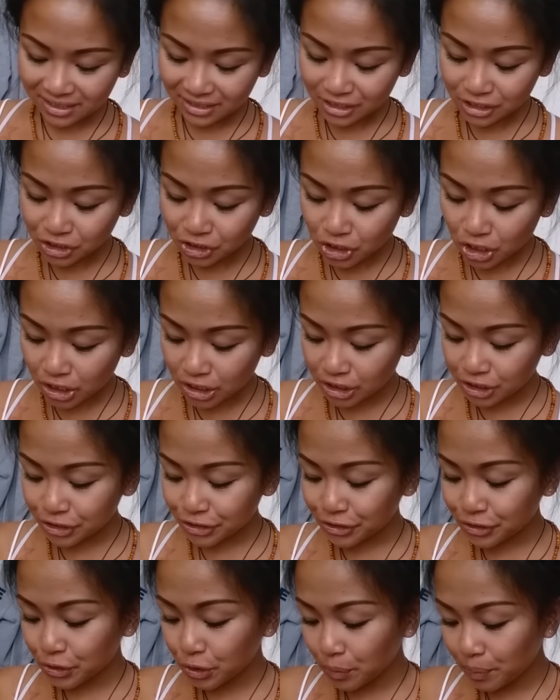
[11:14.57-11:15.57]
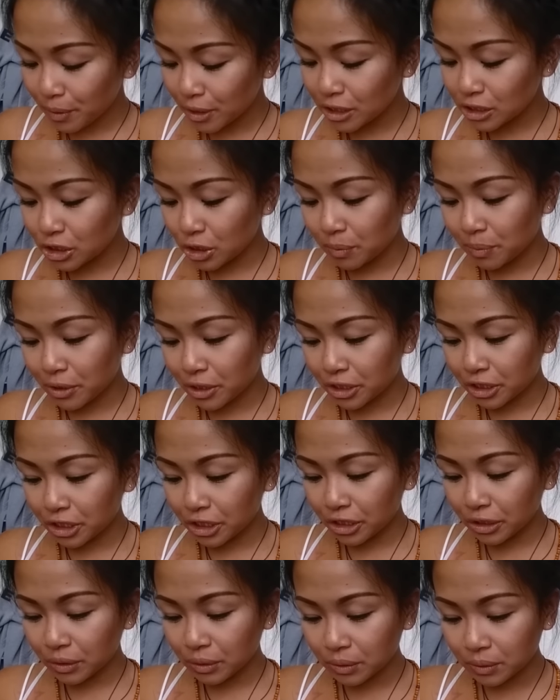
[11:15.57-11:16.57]
This shirt is super duper
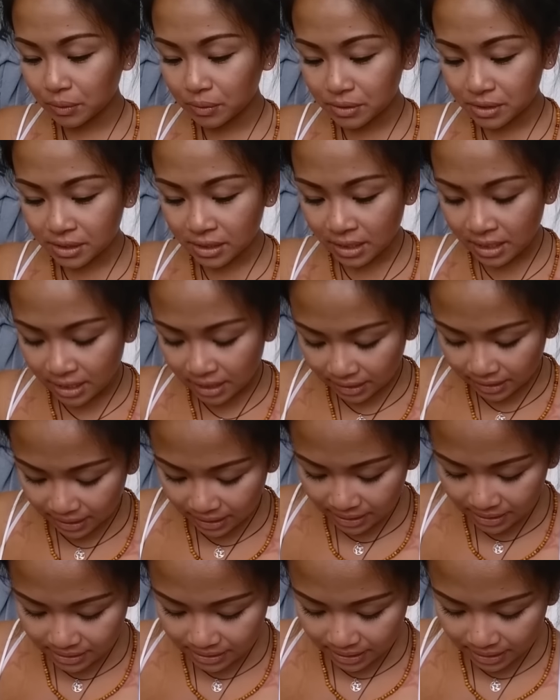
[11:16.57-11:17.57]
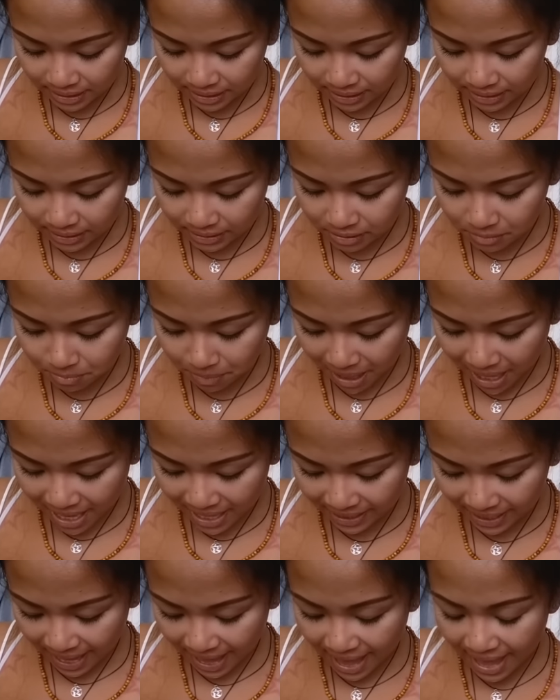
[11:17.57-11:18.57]
cute. This is
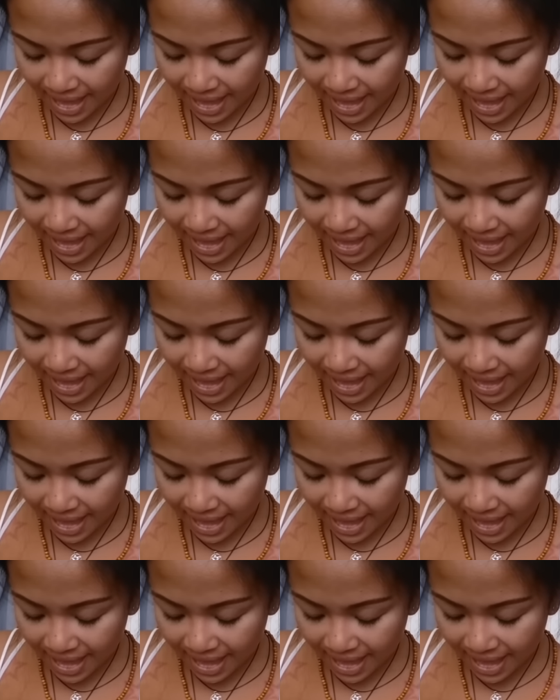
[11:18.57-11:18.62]
by